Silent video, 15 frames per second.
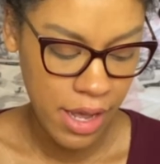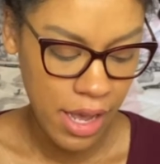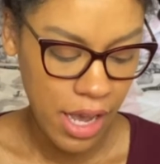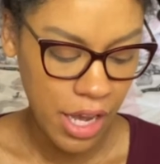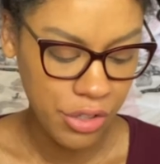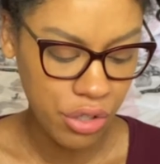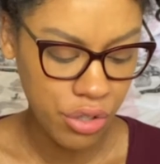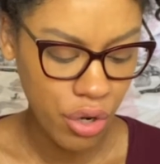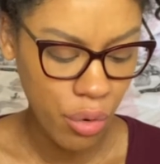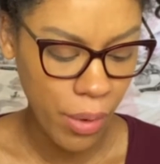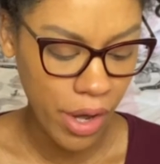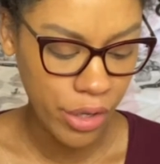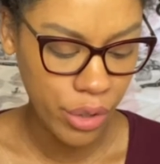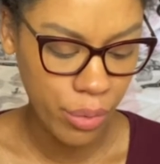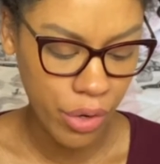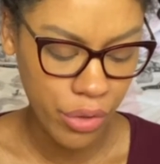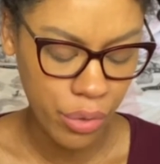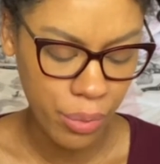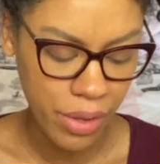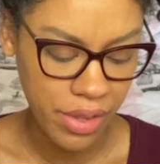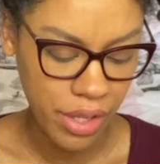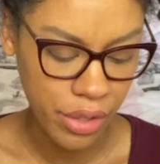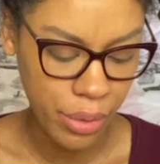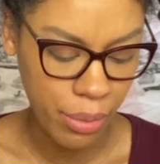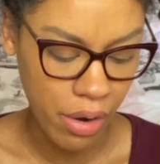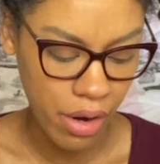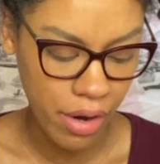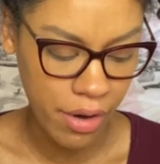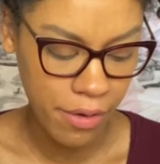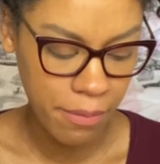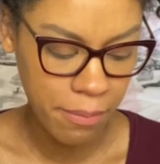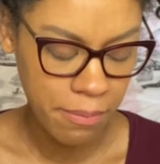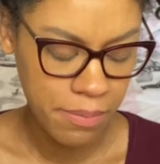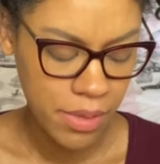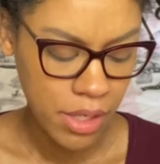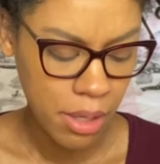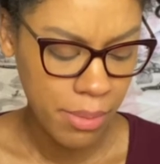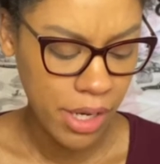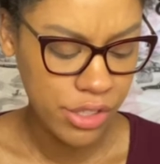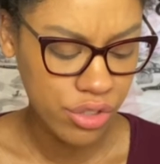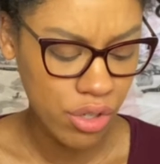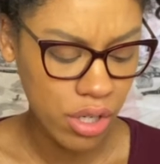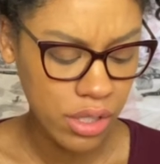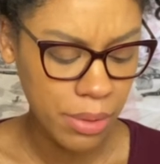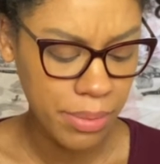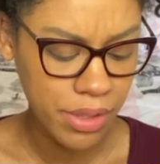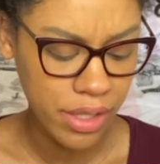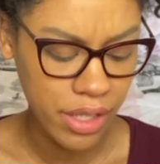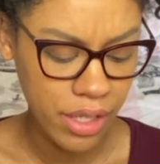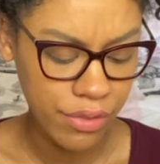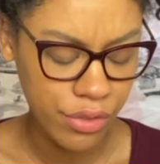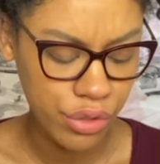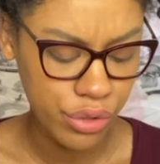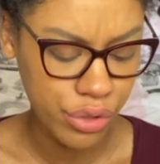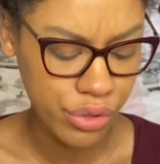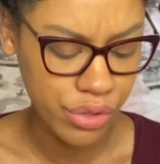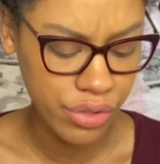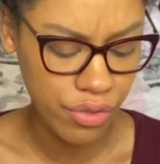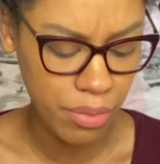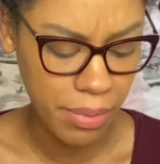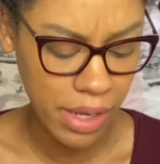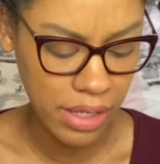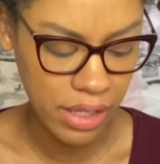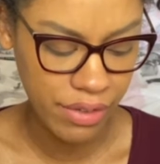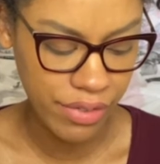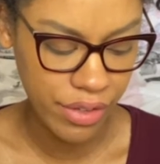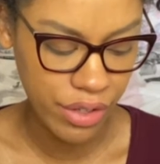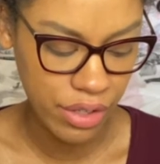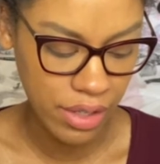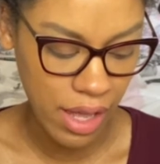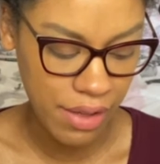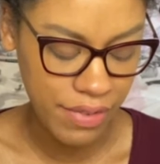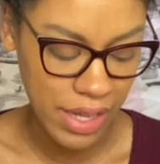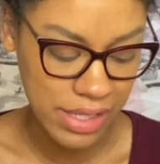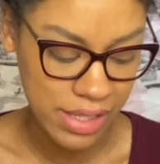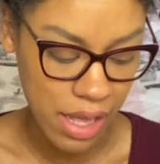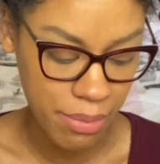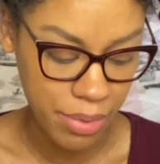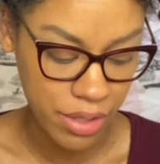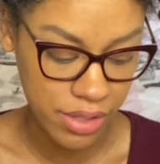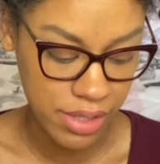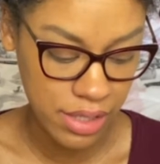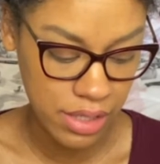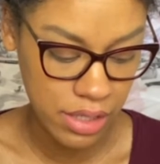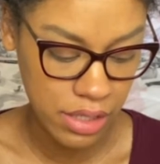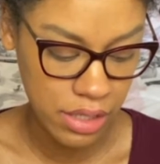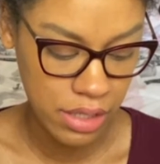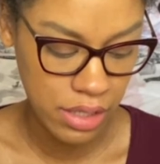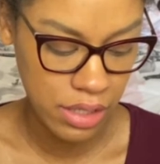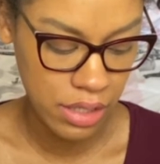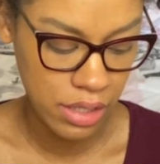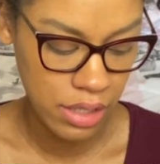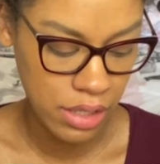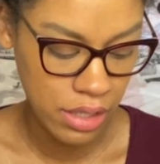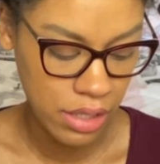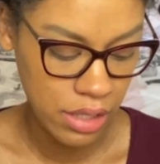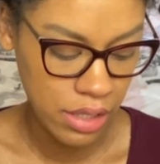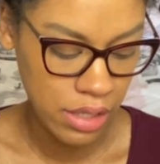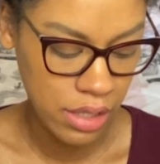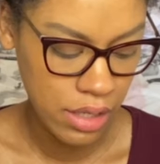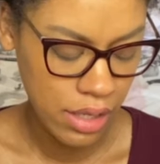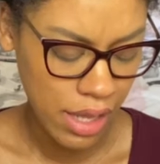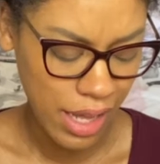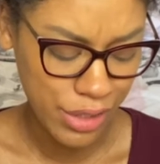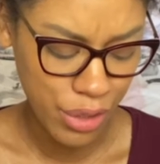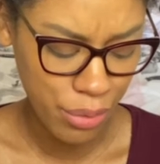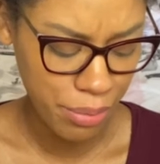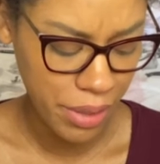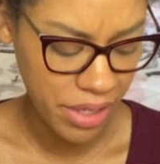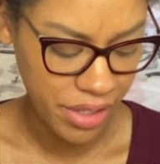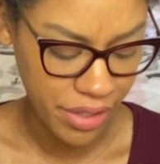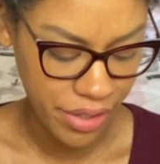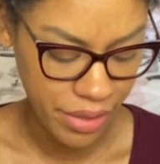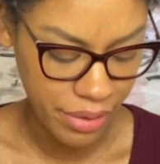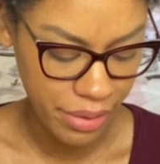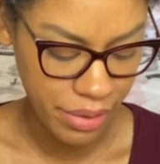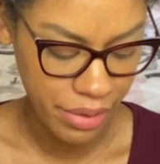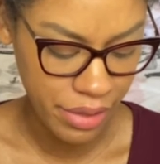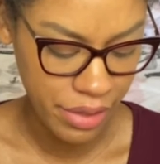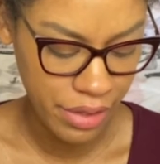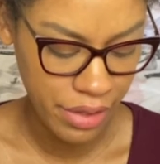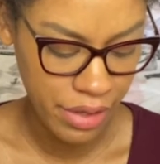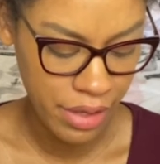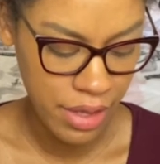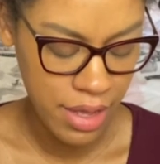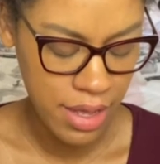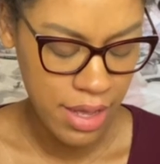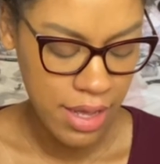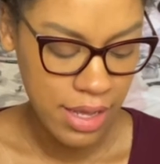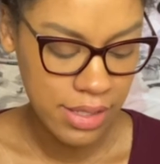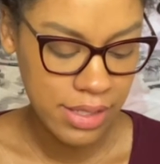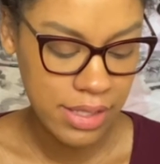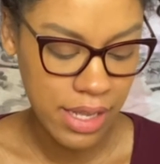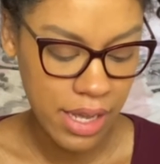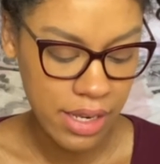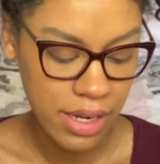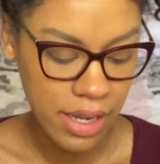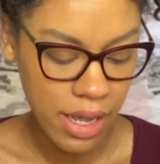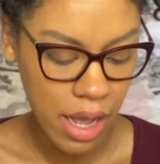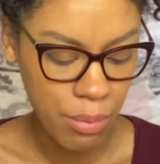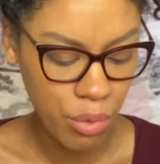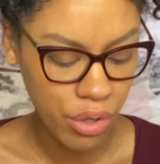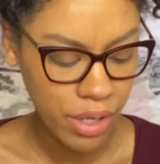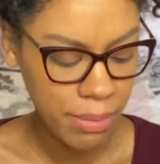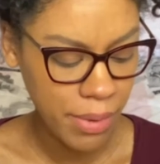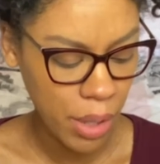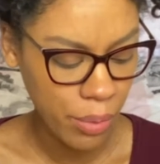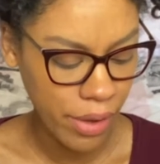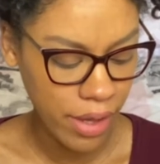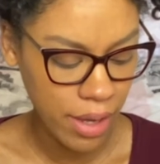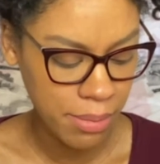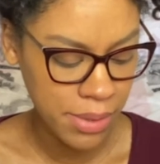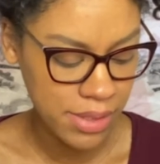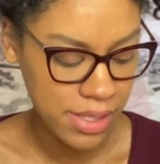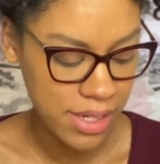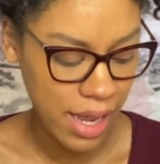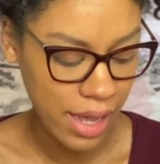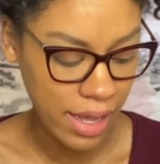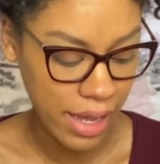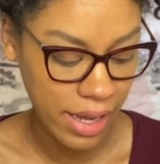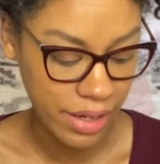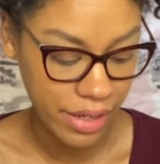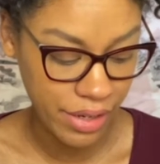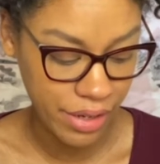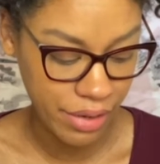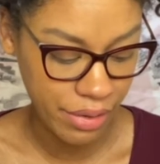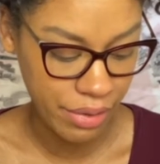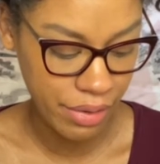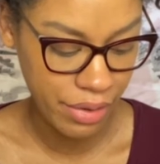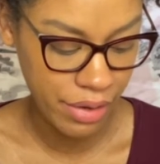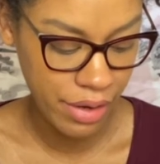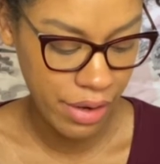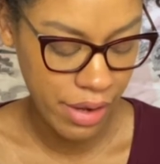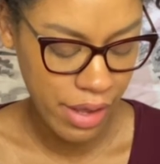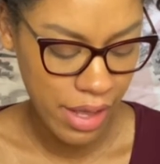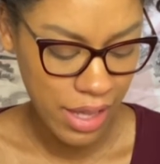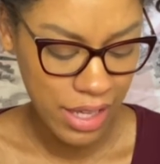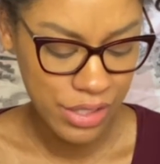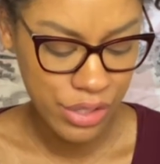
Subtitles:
I don't know why you are the way that you are, but I strongly believe you choose to remain living your life as that person. I don't pity you. Instead, I'm working my way up to not hating you, and